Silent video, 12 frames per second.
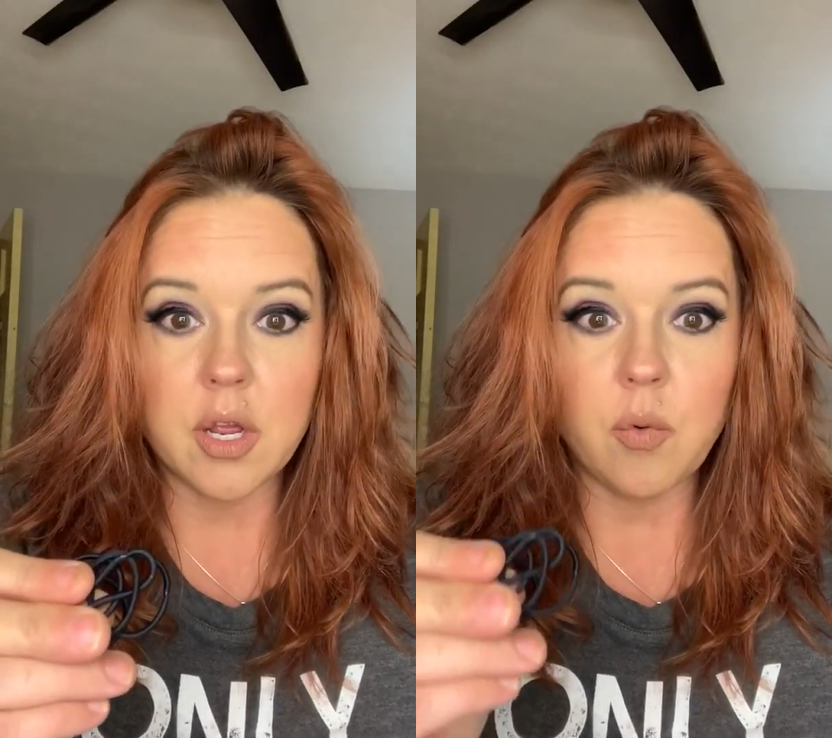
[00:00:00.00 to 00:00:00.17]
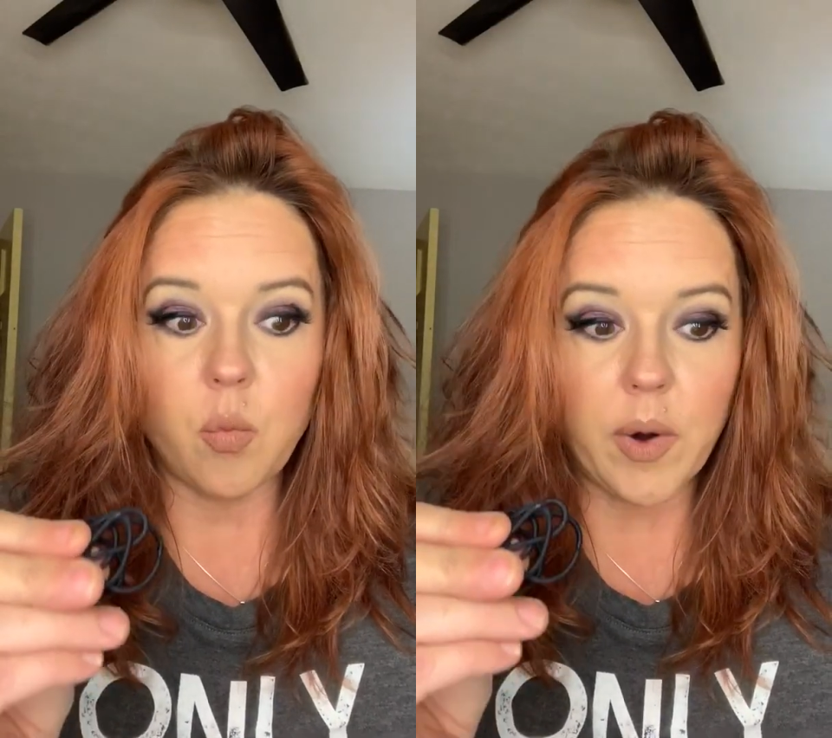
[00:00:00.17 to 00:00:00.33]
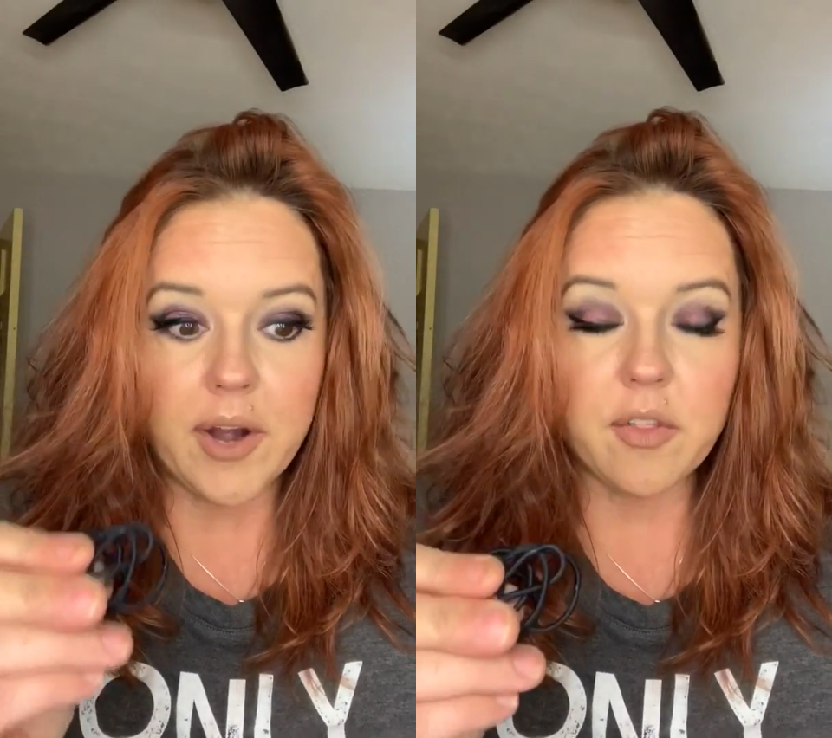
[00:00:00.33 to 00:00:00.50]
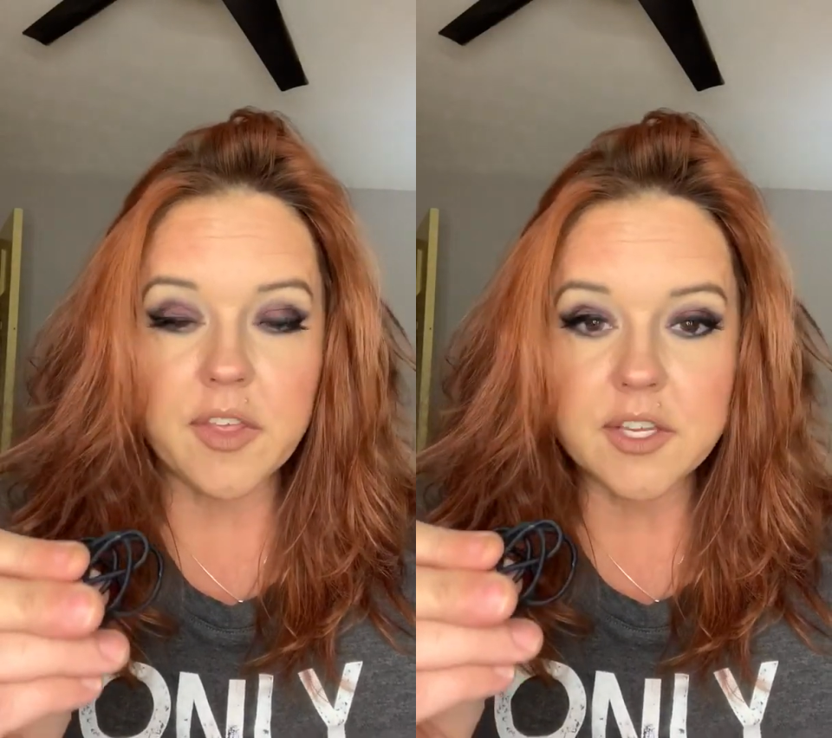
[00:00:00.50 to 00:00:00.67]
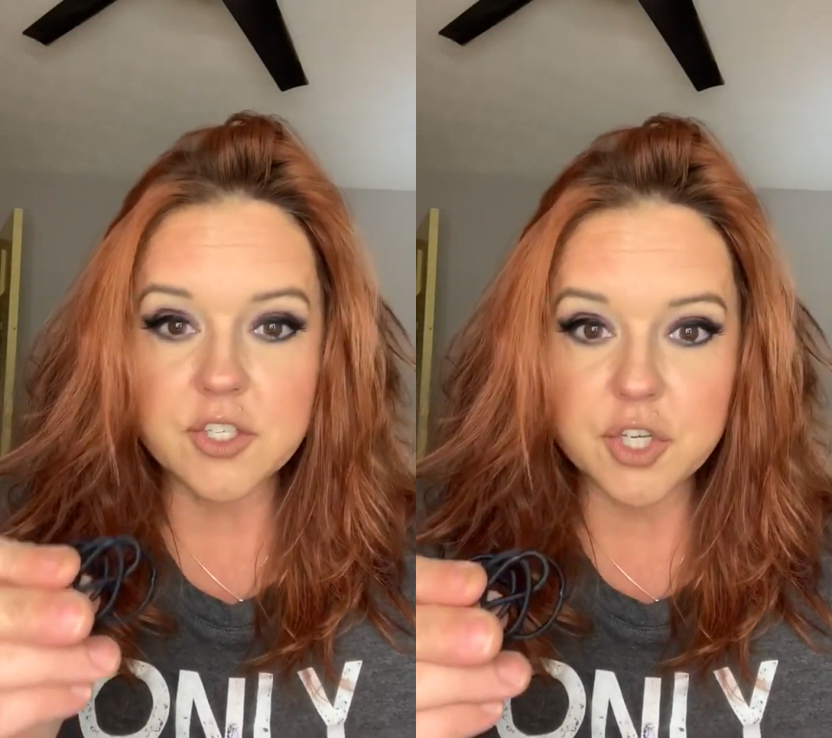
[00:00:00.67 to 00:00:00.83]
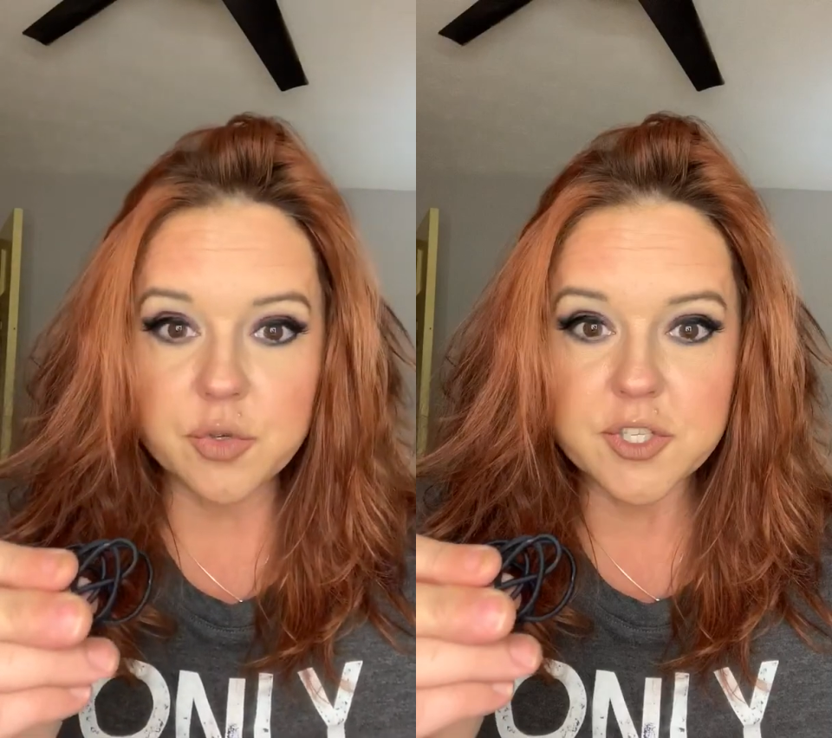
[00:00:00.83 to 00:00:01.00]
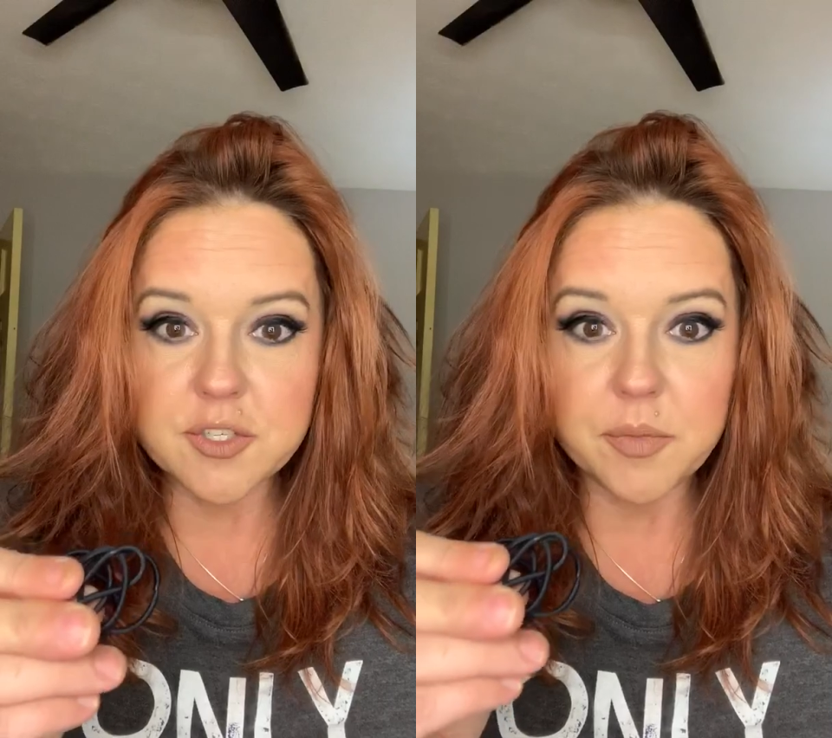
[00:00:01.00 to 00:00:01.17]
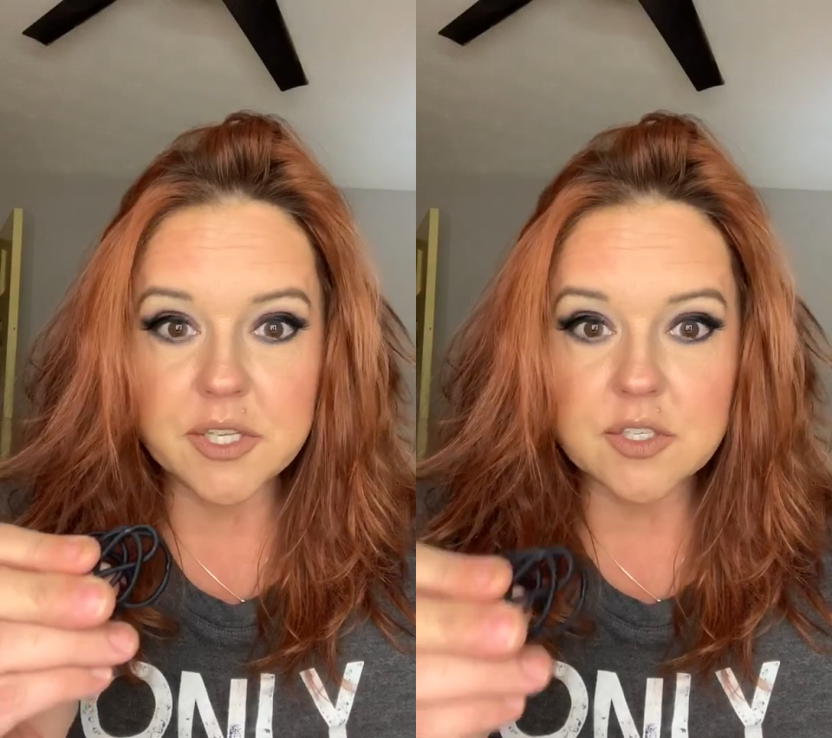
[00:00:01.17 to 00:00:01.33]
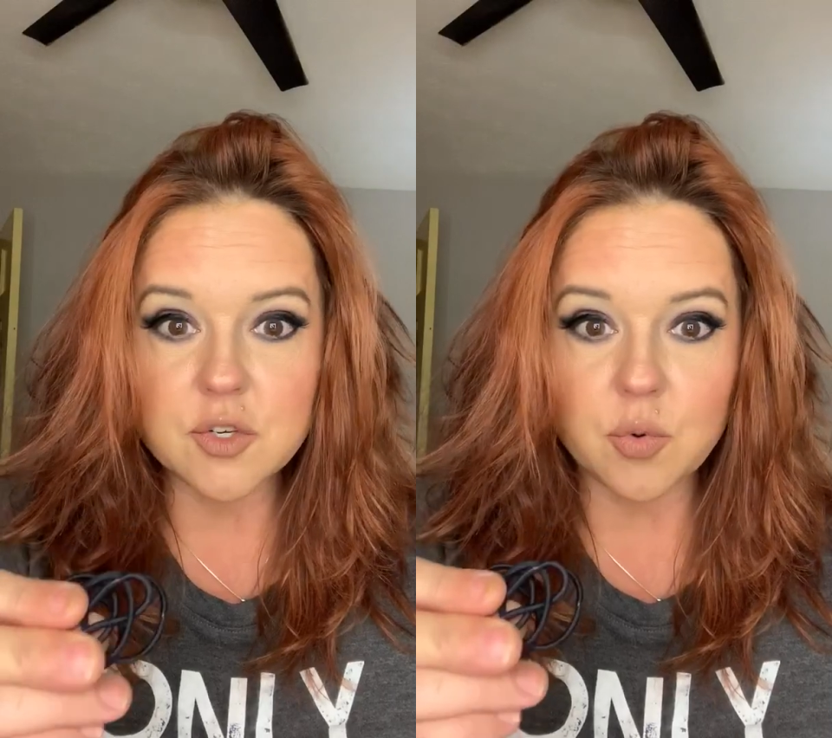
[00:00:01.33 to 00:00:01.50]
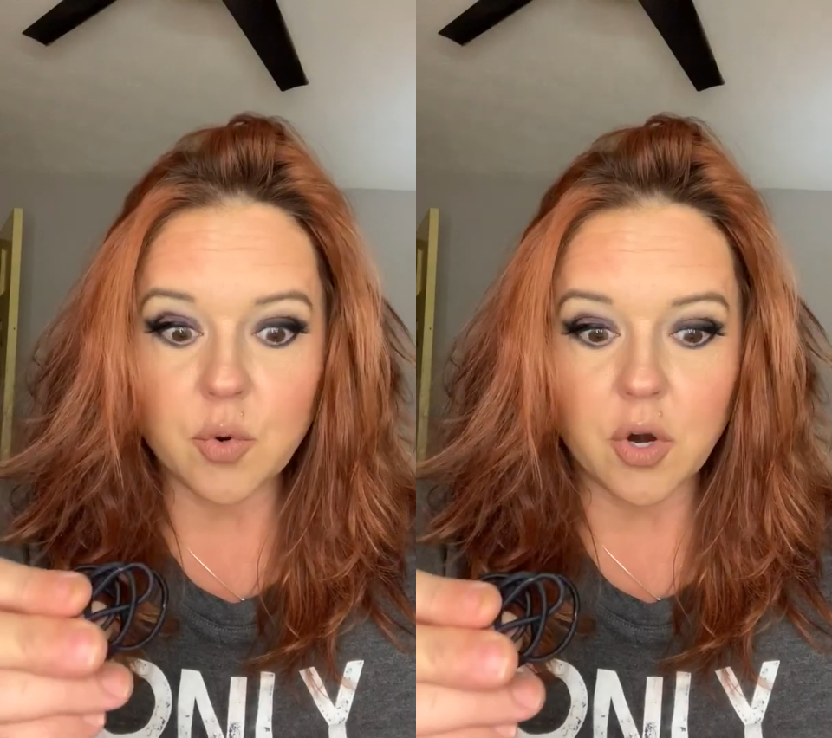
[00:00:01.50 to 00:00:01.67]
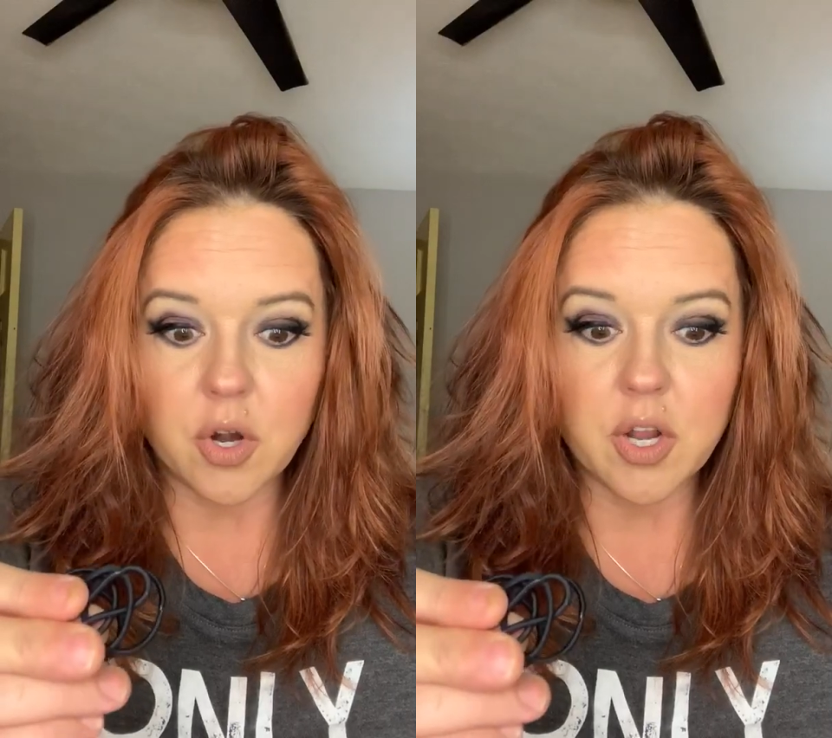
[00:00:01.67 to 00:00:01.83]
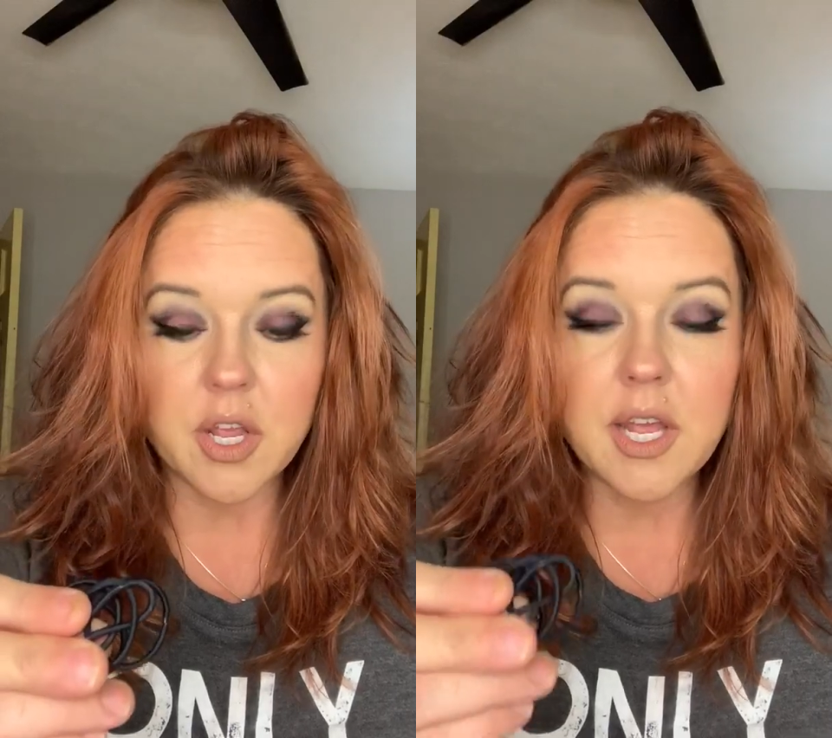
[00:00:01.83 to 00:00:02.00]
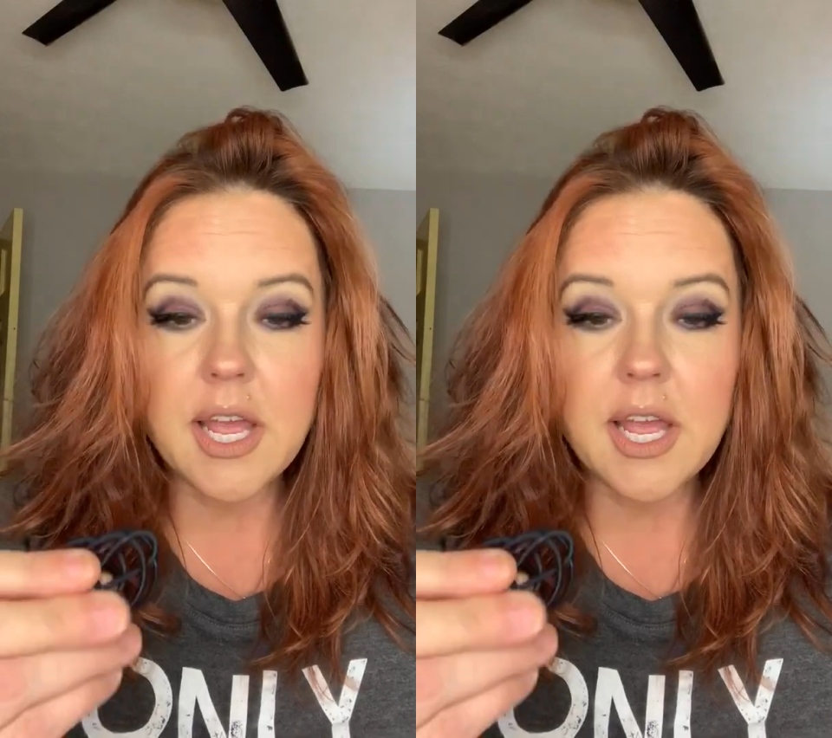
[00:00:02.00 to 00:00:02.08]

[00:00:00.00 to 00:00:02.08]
where these used to be stored